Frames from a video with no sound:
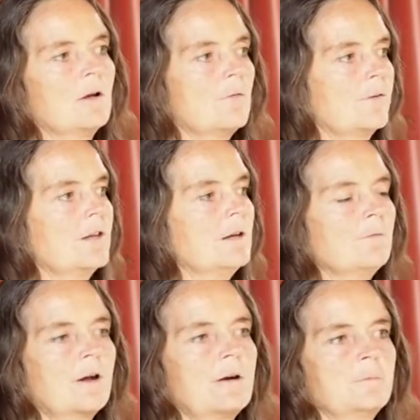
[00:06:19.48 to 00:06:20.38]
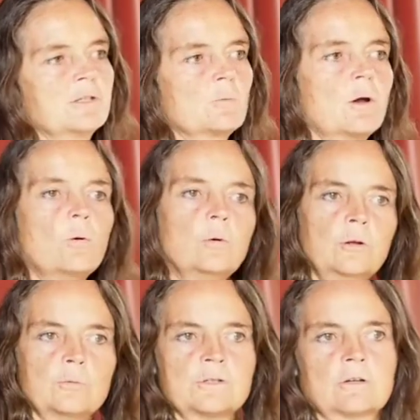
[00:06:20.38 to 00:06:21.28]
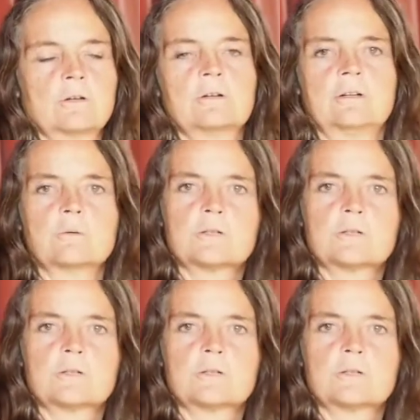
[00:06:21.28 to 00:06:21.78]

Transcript: often in environments where all that was occurring